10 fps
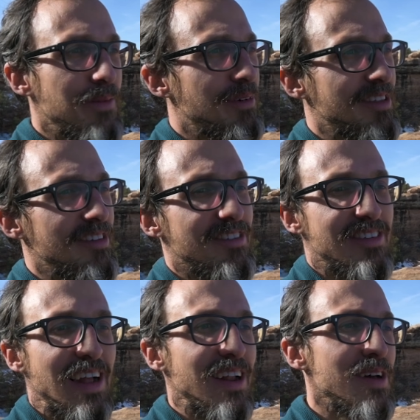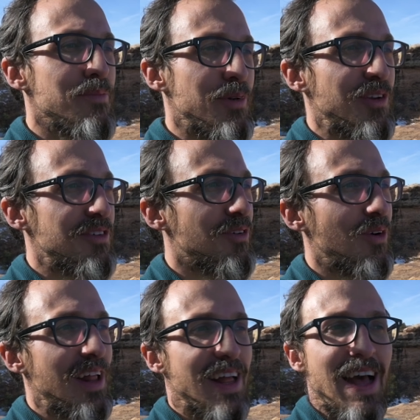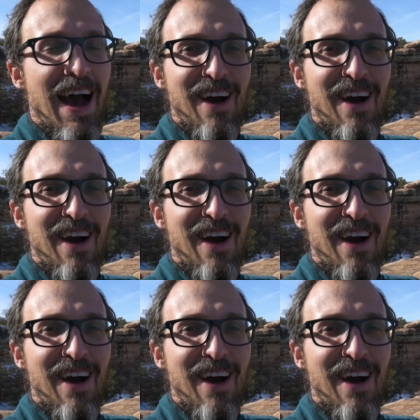But this is still beautiful, how